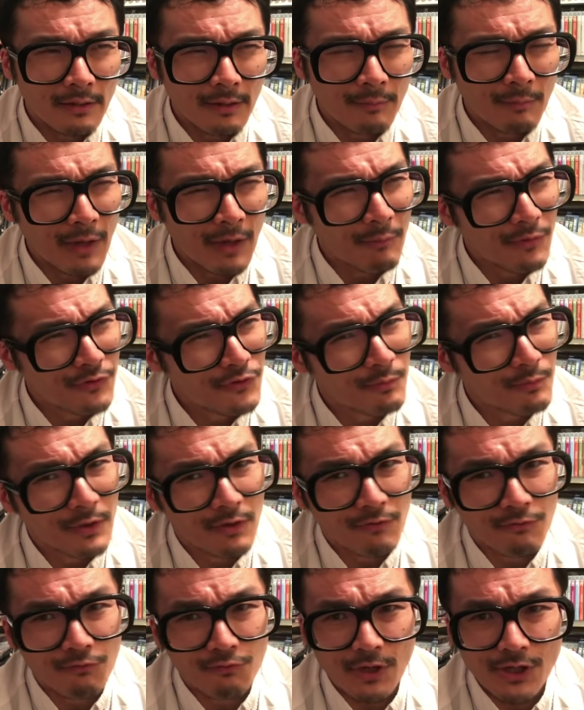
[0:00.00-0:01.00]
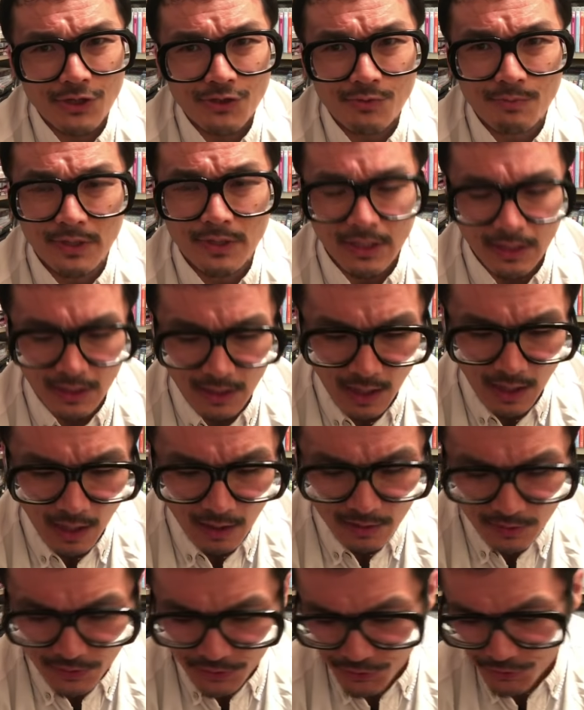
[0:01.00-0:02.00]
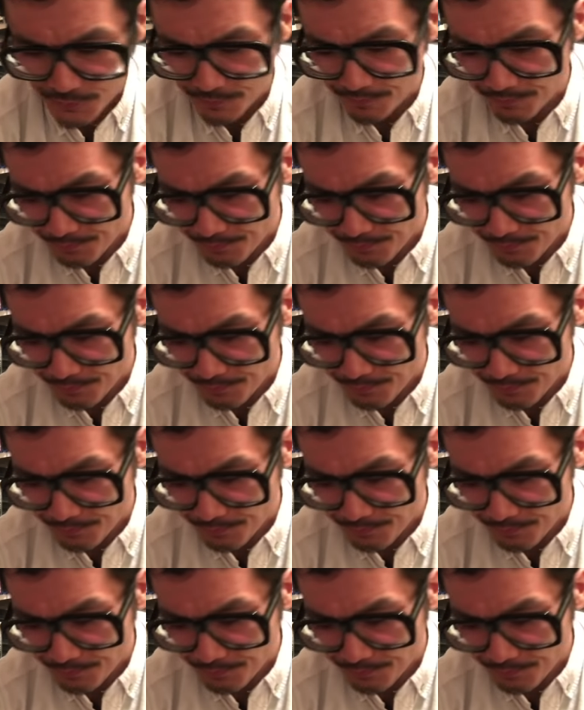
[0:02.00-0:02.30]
I must have been a freshman in college.